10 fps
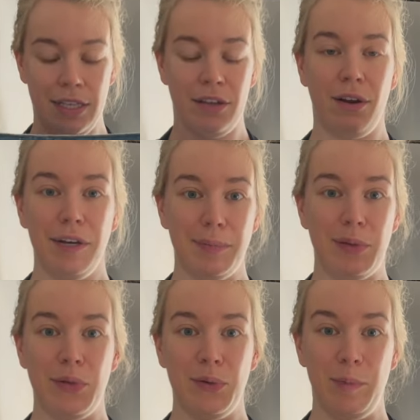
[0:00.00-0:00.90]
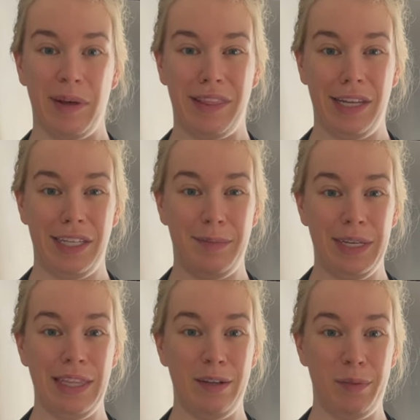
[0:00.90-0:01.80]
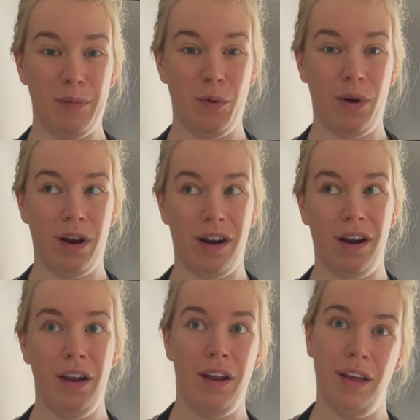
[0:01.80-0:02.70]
They're already blue, but they need to be a little bit more